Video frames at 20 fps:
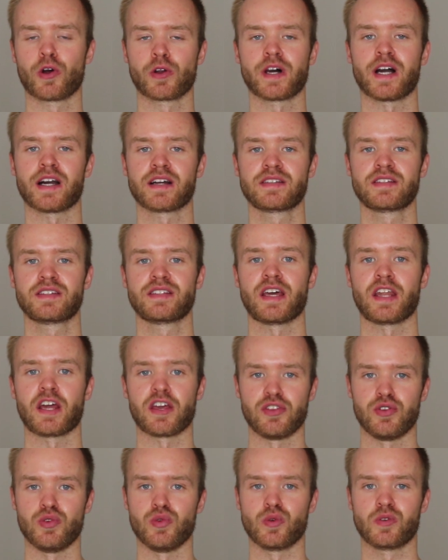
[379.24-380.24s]
products that
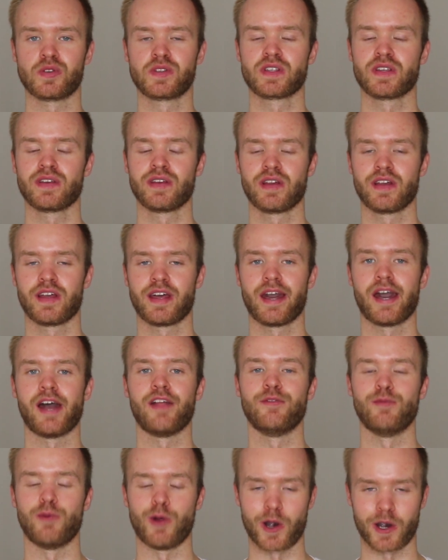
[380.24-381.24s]
I use
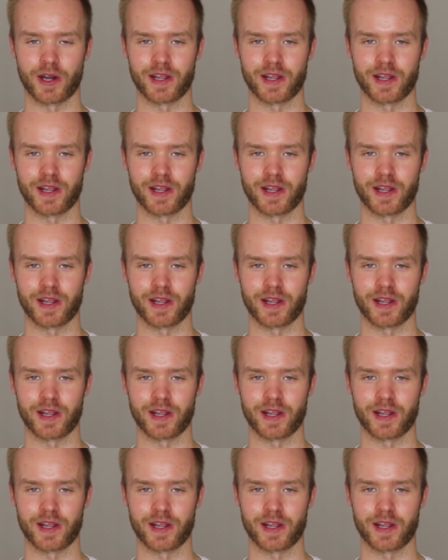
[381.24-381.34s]
and